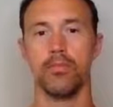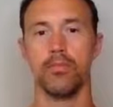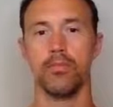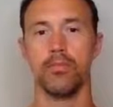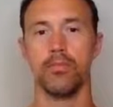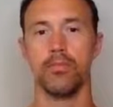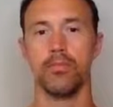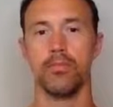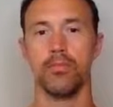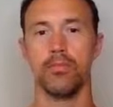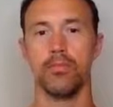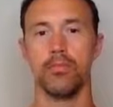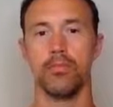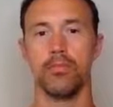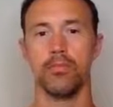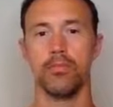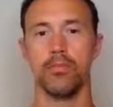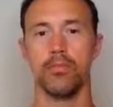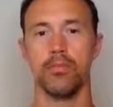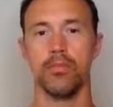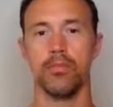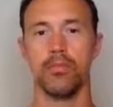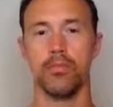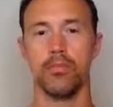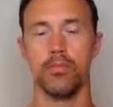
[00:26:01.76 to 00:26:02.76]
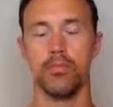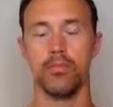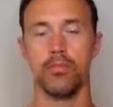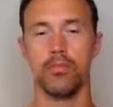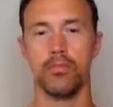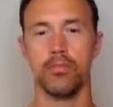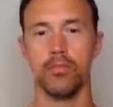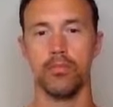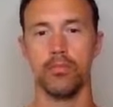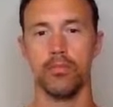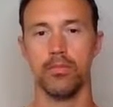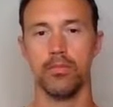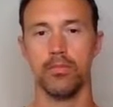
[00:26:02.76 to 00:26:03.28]

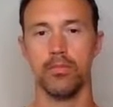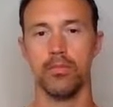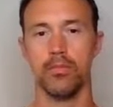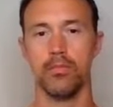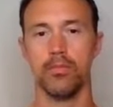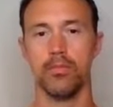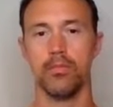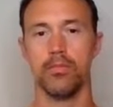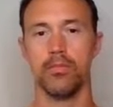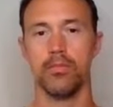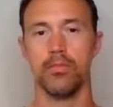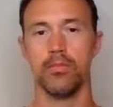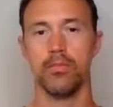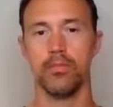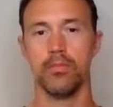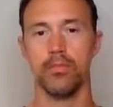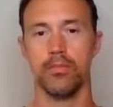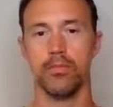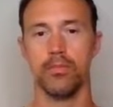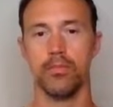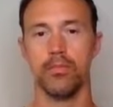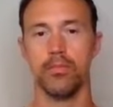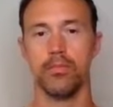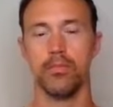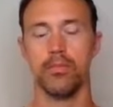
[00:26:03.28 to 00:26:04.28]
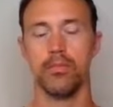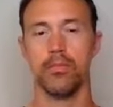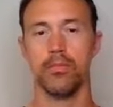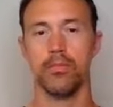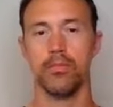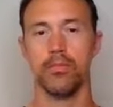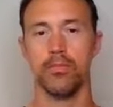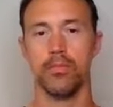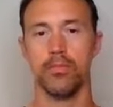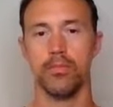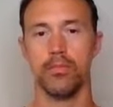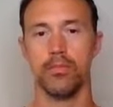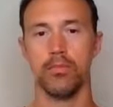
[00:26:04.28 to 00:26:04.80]

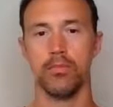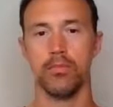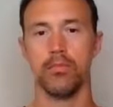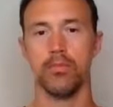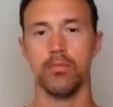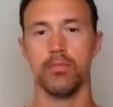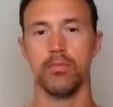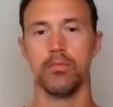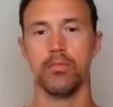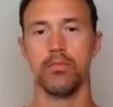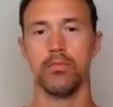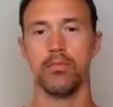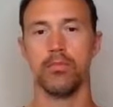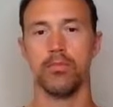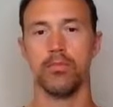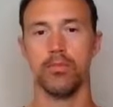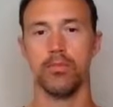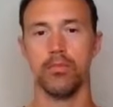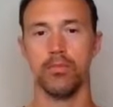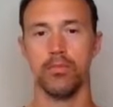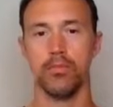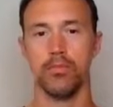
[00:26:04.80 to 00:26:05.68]
No words are spoken by the person on screen.